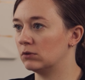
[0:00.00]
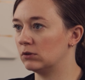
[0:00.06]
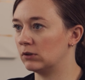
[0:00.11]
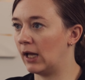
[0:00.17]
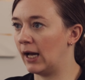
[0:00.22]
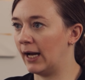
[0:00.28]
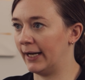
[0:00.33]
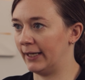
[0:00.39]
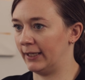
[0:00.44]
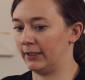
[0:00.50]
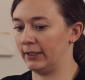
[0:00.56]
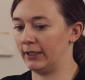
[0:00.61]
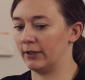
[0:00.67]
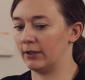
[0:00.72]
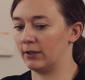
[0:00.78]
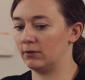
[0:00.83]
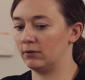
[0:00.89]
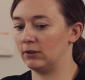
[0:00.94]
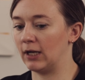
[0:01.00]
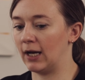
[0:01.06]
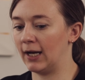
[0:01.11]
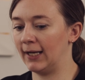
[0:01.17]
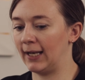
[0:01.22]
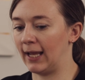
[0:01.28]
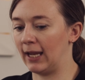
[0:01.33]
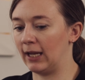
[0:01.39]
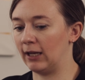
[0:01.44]
line in here,
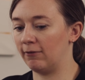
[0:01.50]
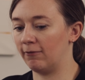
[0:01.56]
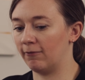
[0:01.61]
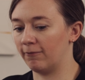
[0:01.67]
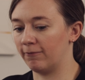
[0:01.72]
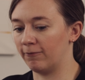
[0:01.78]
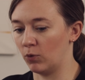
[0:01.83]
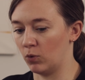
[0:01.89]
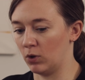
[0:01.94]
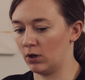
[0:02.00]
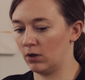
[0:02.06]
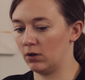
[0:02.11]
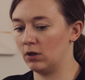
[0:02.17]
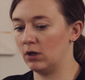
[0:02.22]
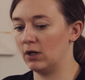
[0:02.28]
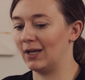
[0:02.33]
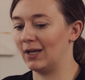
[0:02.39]
nine A four.